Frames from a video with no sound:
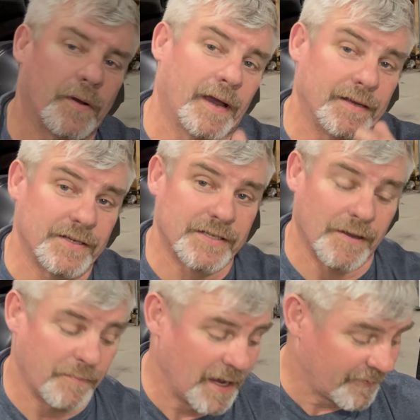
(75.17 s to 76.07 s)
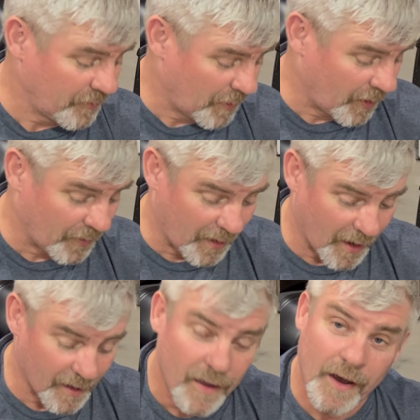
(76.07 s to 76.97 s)
I just got back from
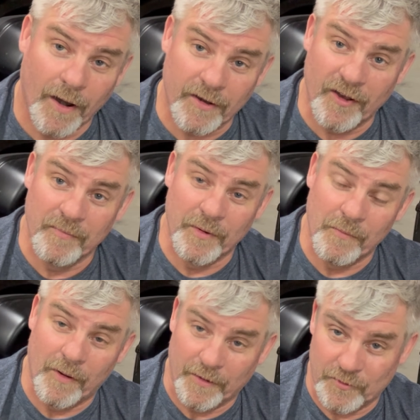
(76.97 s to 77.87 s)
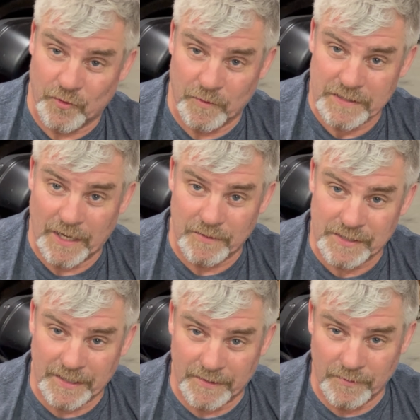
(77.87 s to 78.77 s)
our government-run insurance house
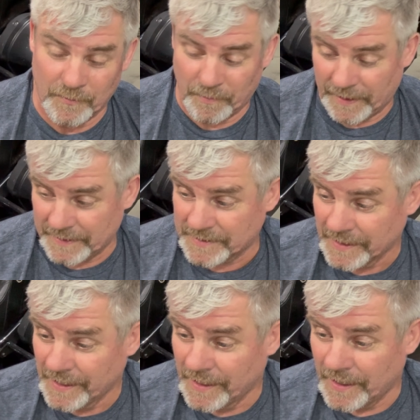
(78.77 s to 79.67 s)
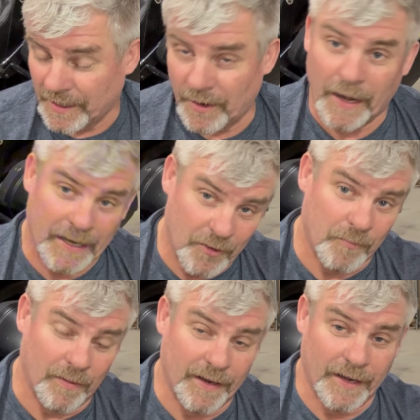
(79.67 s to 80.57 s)
to get new plates, a new
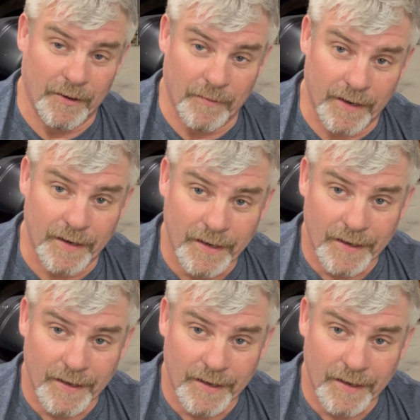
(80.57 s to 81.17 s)
plate anyway.